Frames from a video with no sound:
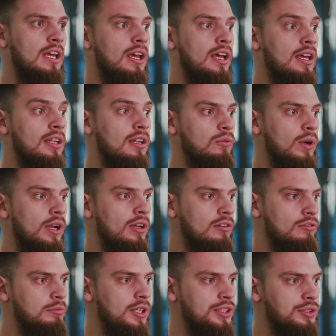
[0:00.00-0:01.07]
and a way
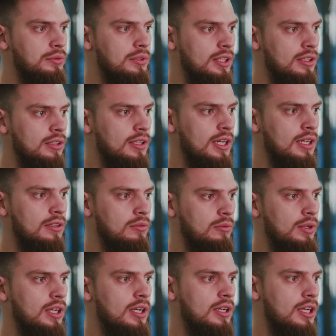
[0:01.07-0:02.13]
of measuring that
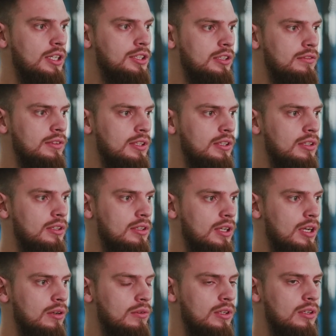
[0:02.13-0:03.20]
we are achieving
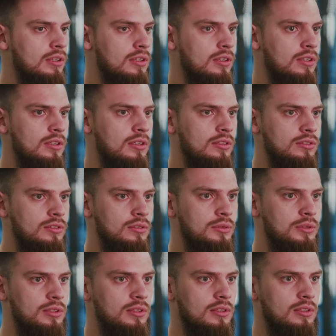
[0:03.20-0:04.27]
our solution.